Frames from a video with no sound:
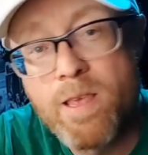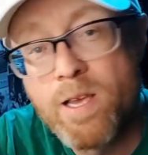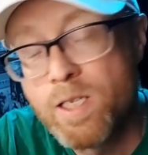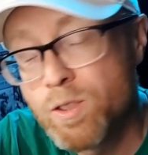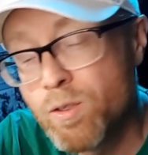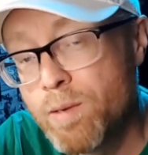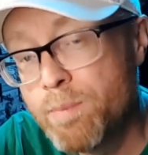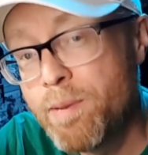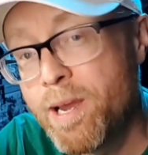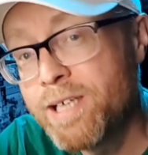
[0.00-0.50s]

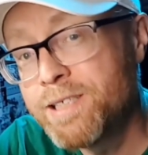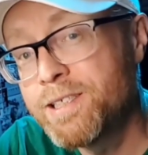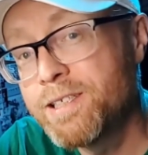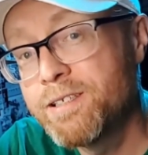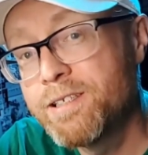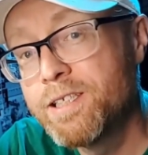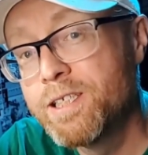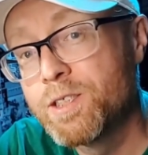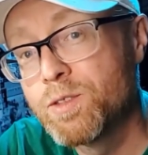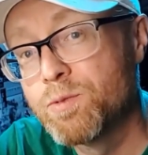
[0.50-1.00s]
So he
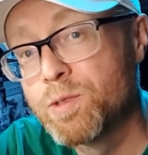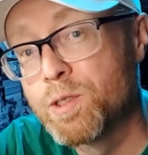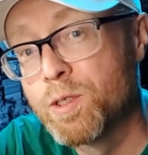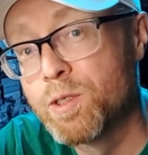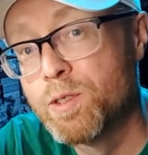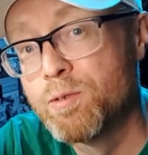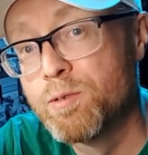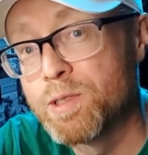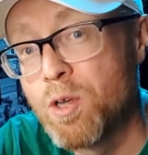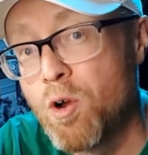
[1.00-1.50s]
basically just
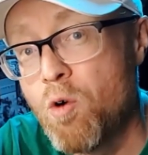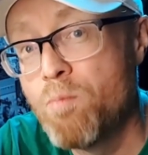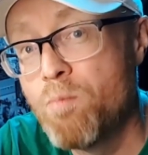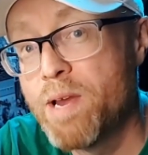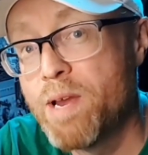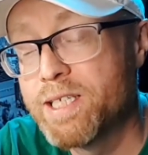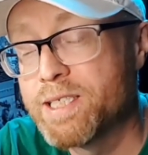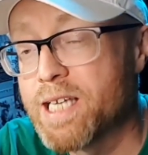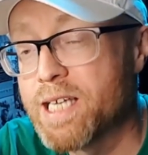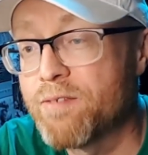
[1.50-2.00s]
returned to his home
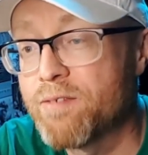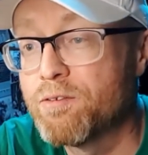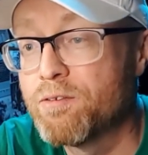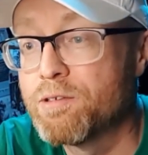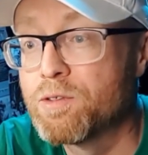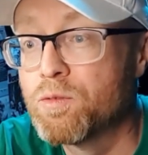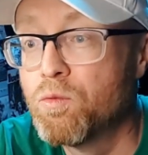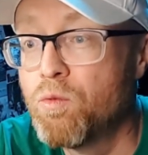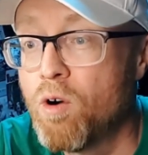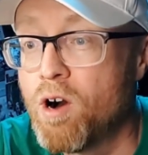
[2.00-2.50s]
base after
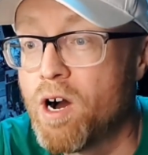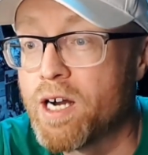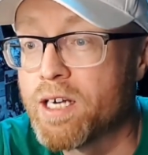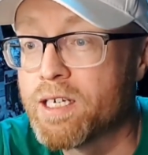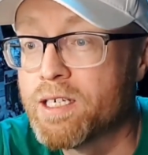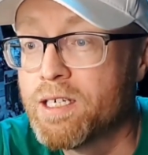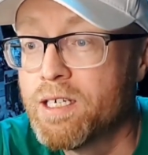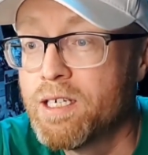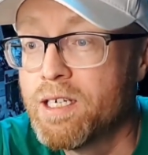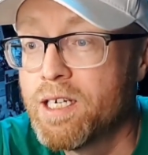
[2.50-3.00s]
his
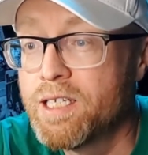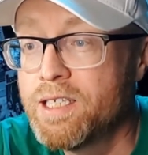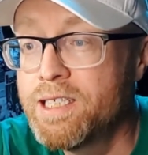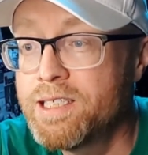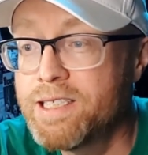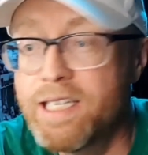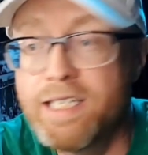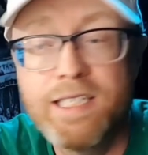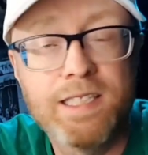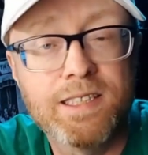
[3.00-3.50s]
walk, and these
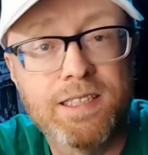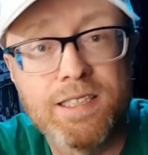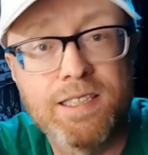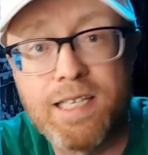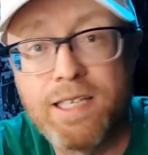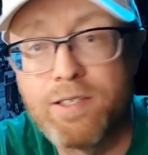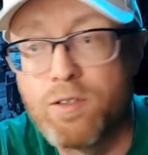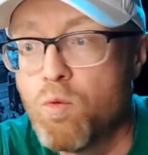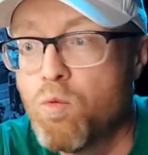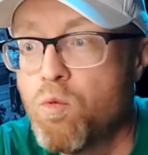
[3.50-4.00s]
idiots
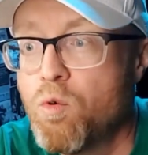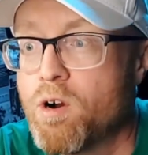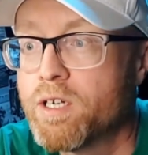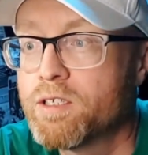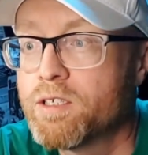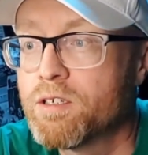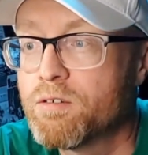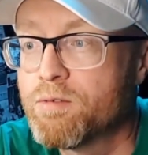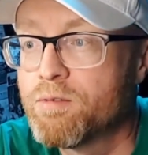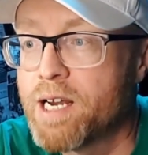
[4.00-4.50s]
decide to
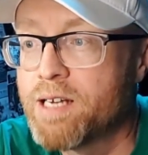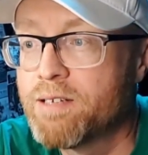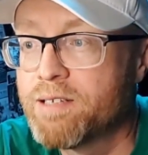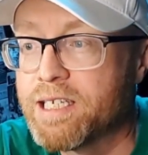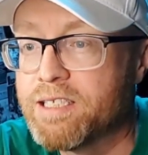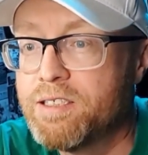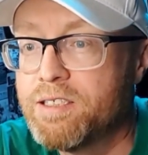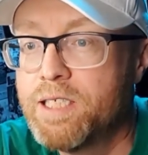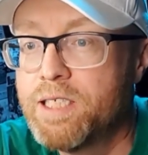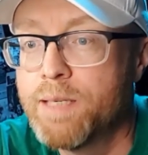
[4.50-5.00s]
wander around
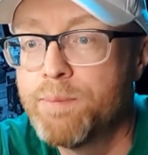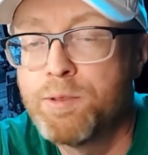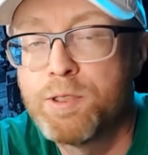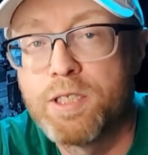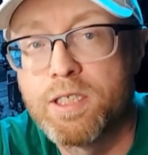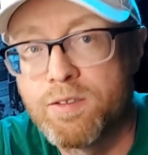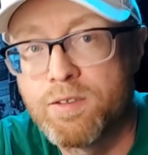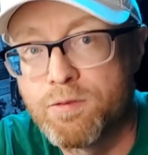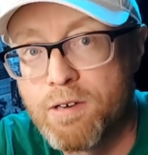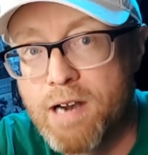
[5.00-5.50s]
like
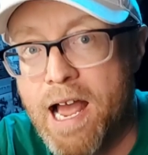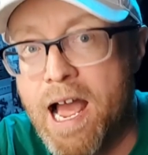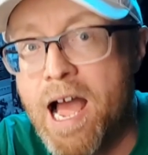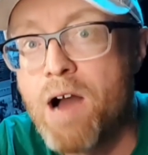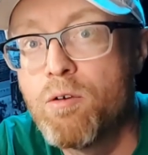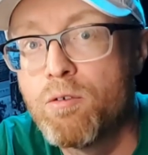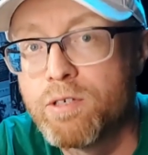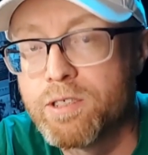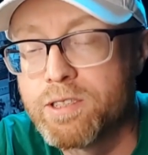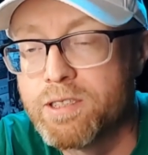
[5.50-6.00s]
dipshits for
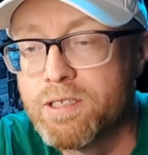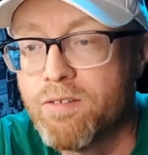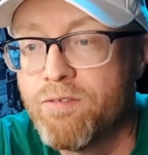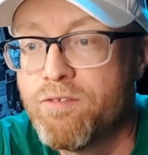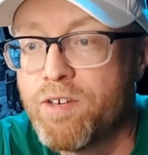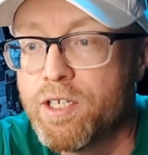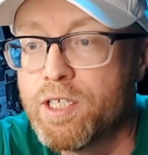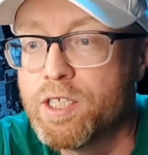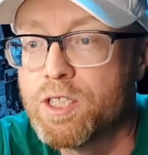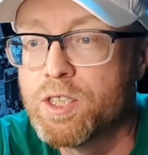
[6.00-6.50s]
hours in a
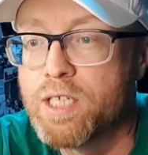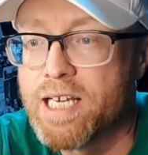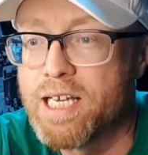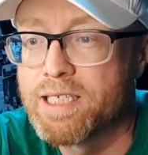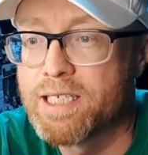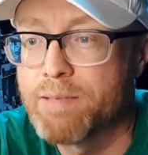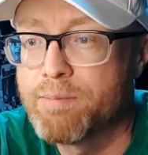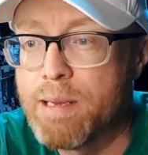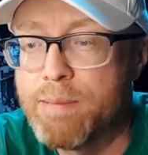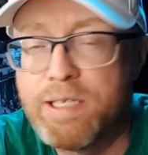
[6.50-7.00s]
village that has
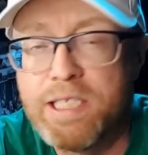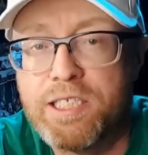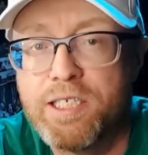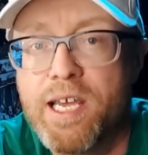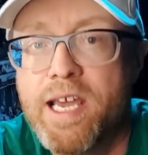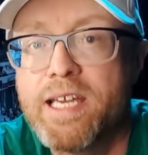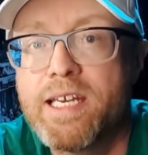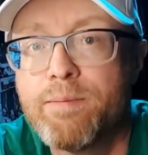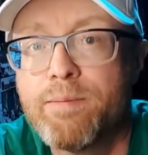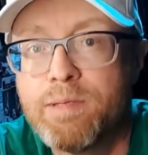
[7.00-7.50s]
like maybe
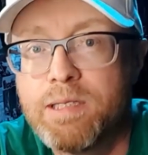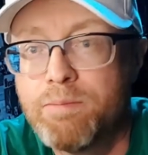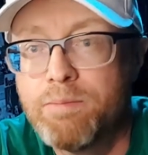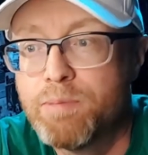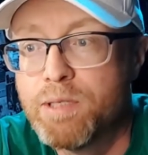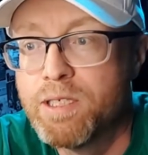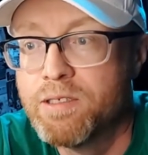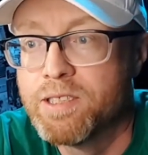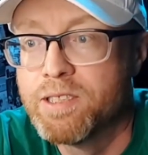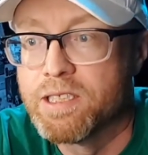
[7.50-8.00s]
10 empty
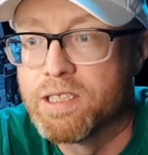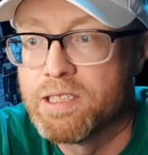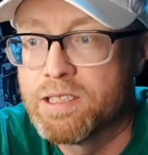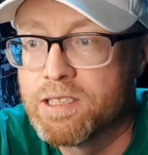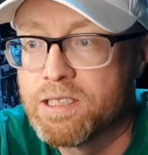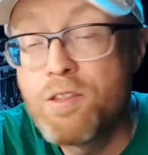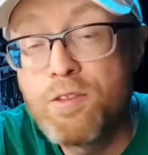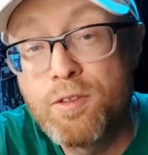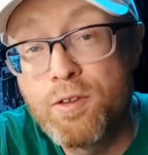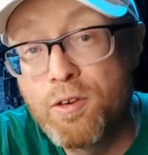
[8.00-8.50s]
buildings.
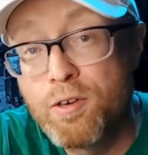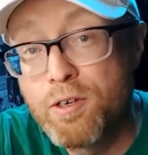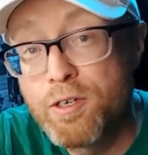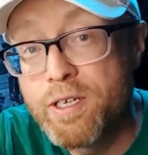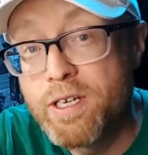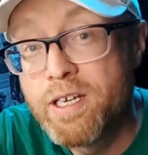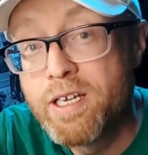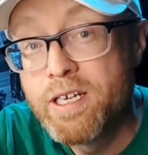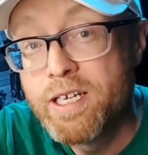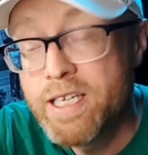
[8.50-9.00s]

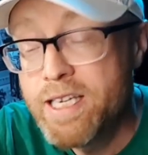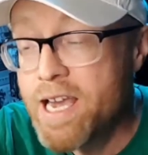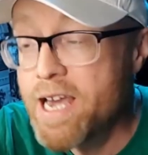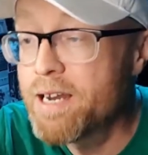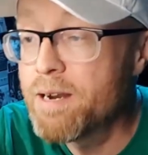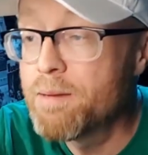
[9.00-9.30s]
Third, he had a